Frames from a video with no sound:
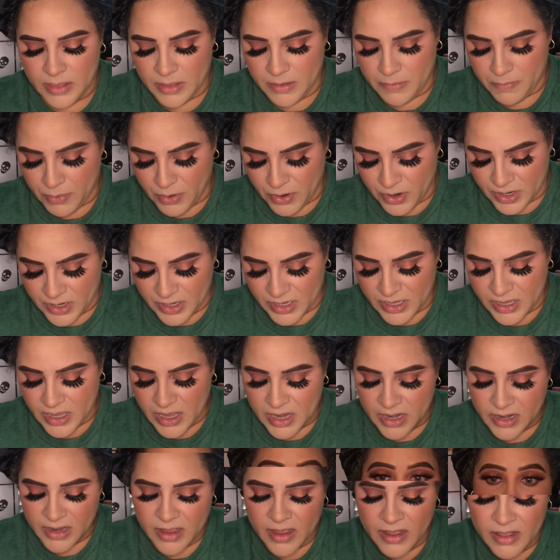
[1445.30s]
burgundy
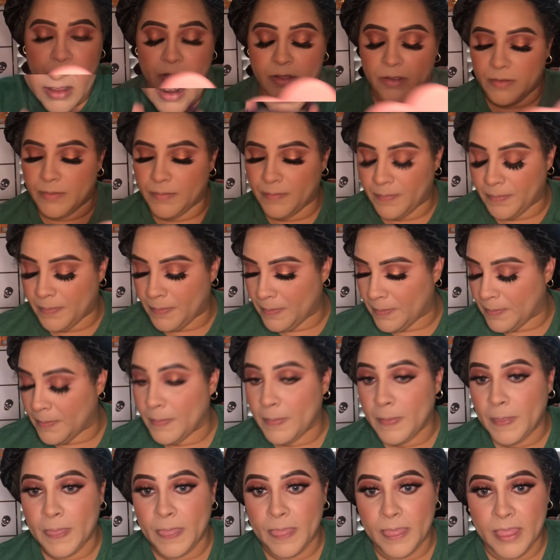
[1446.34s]
kind of color.
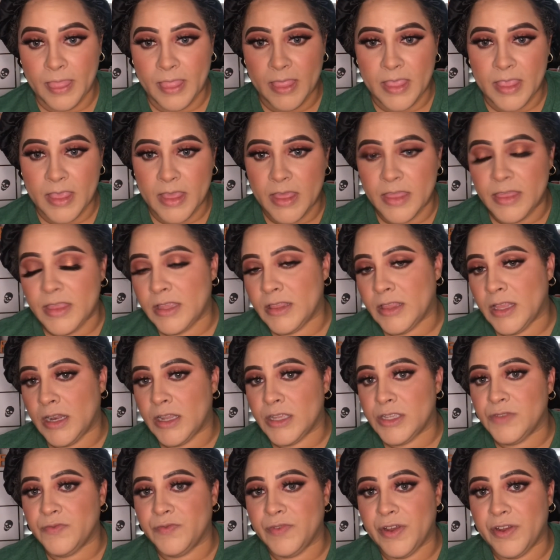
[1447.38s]
I think that
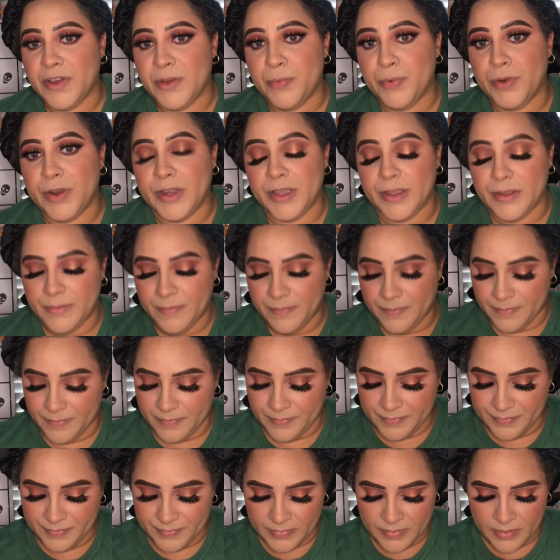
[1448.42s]
looks very pretty.
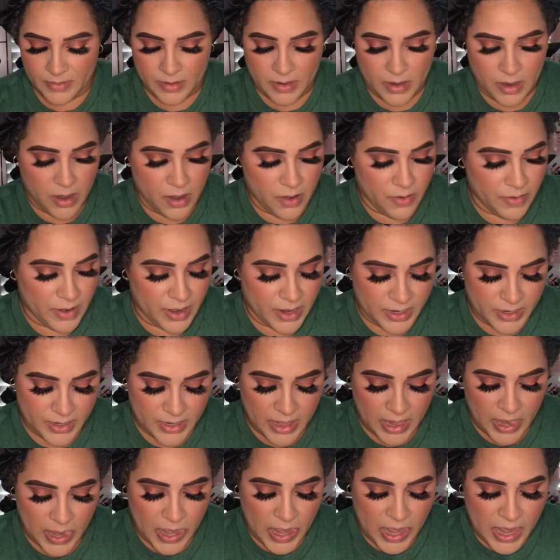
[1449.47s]
All right,
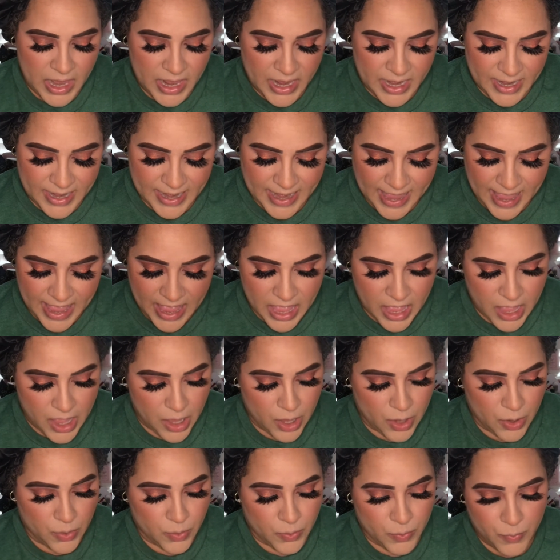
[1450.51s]

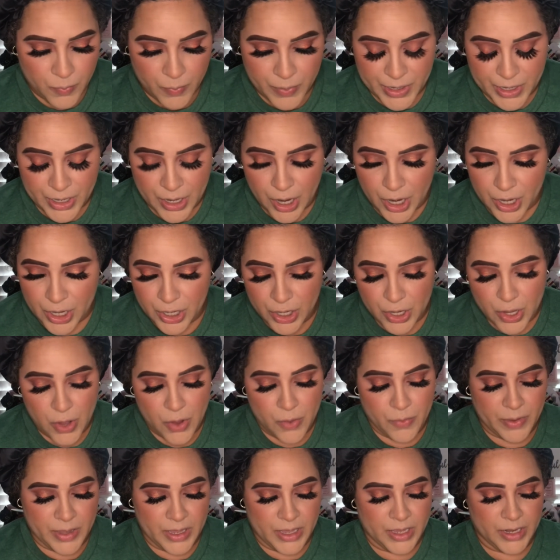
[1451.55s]
now we are gonna
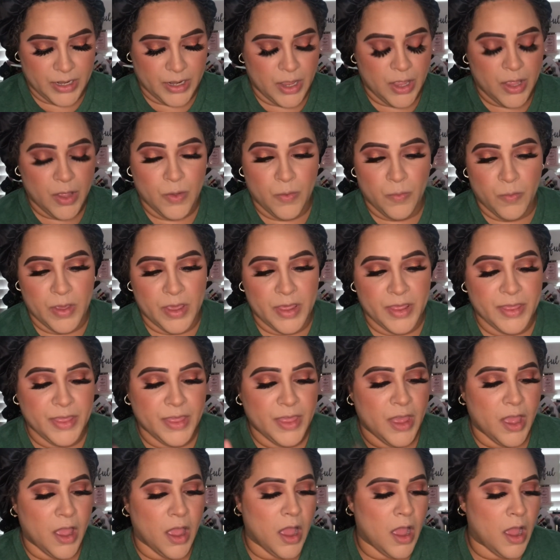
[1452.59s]
go in with
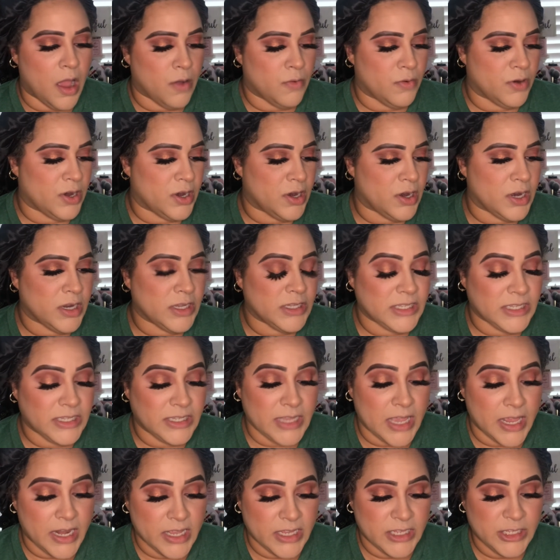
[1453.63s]
our
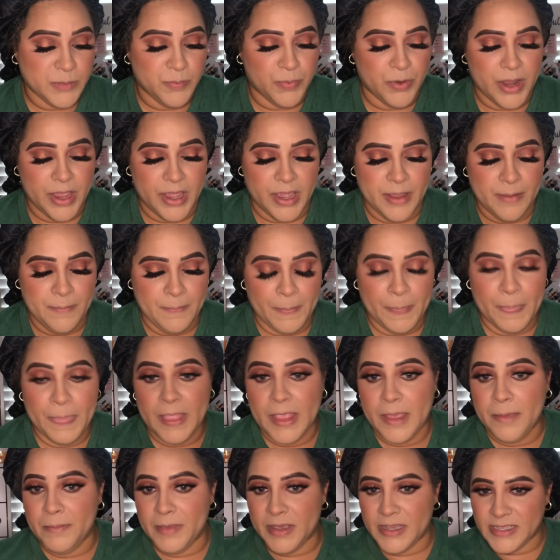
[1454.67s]
setting spray,
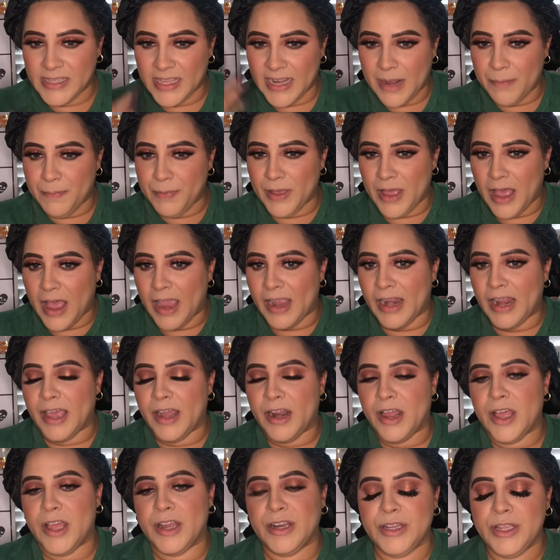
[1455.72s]
because then I put highlight
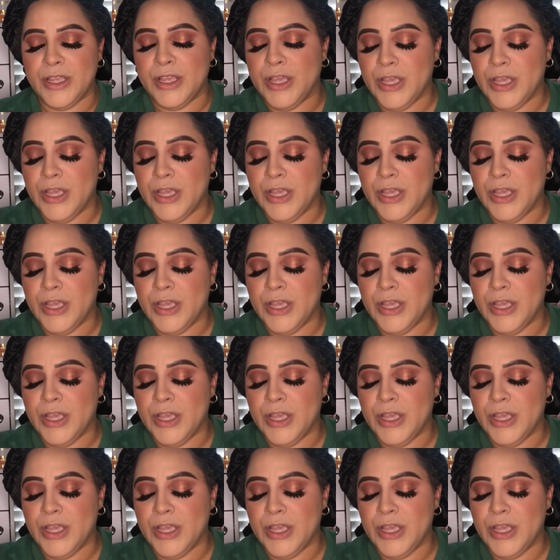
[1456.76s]
on